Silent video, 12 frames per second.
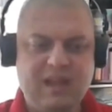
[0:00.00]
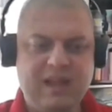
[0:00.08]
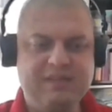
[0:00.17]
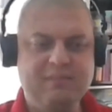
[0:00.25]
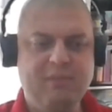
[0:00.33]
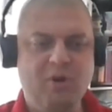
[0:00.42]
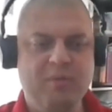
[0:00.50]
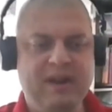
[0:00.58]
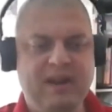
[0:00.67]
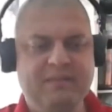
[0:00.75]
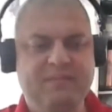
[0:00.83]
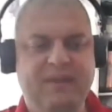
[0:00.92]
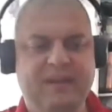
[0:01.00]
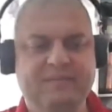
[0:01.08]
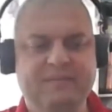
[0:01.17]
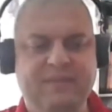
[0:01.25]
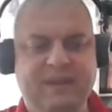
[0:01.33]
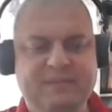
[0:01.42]
the moment,
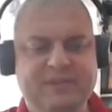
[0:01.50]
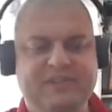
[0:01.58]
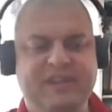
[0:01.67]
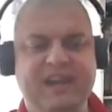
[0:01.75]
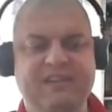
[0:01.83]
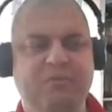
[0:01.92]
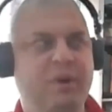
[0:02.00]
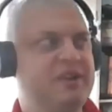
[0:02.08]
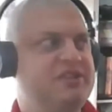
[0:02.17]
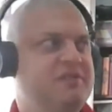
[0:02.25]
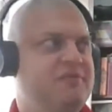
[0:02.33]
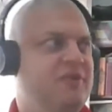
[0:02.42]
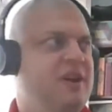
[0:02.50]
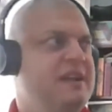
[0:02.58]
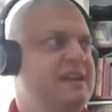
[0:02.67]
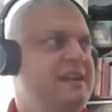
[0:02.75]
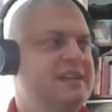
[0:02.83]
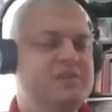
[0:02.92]
I'm just kind of watching for
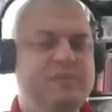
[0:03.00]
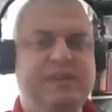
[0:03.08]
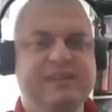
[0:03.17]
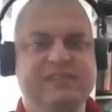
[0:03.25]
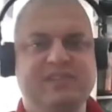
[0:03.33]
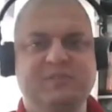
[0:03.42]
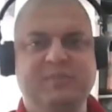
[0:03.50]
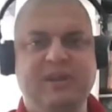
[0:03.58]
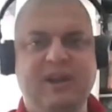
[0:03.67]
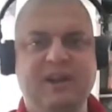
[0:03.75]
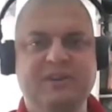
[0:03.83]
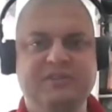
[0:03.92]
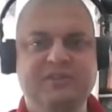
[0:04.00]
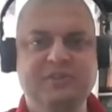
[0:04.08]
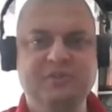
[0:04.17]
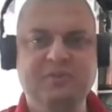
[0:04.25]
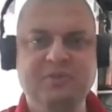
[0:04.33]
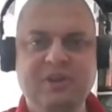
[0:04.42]
ideas because it's been hard
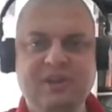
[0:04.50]
to.